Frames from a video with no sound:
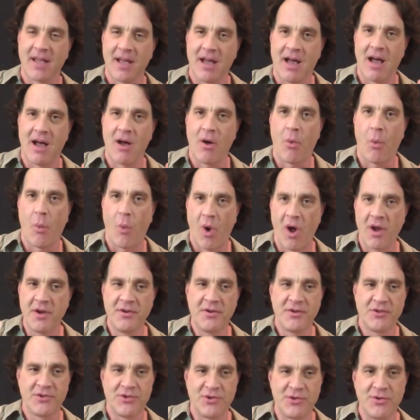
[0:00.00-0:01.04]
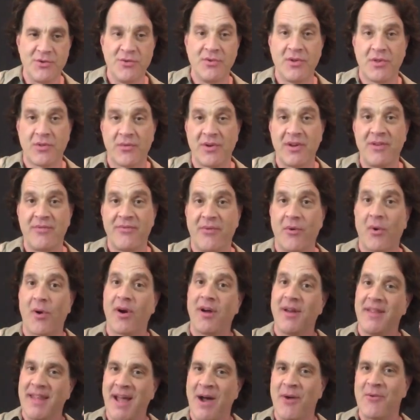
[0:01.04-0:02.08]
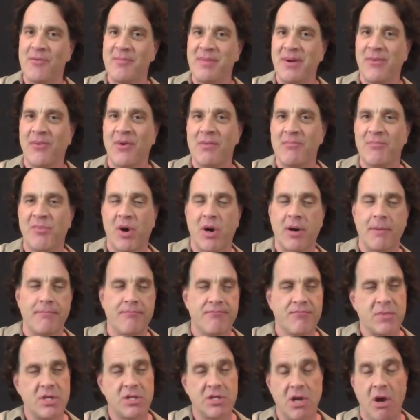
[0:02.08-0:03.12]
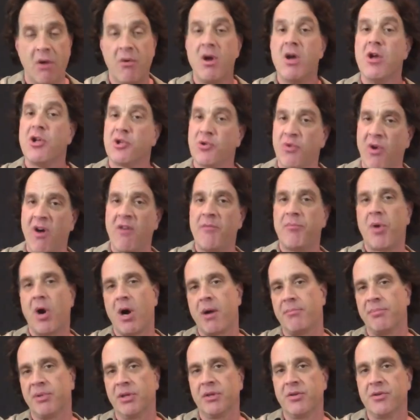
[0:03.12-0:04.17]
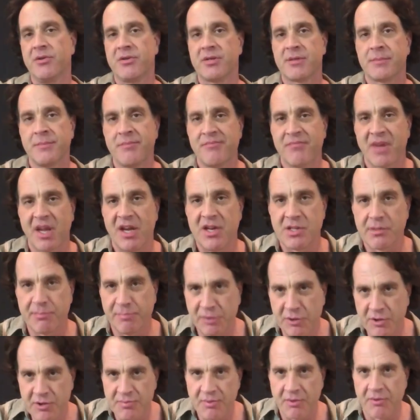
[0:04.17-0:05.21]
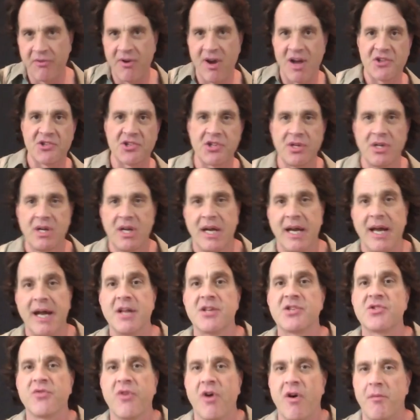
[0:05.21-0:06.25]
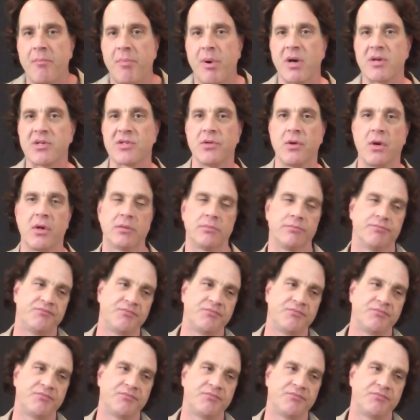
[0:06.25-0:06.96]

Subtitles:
1, 2, 3, 4. That would be 1 bar. So 12-bar blues is a blues progression, and it's 12 bars long.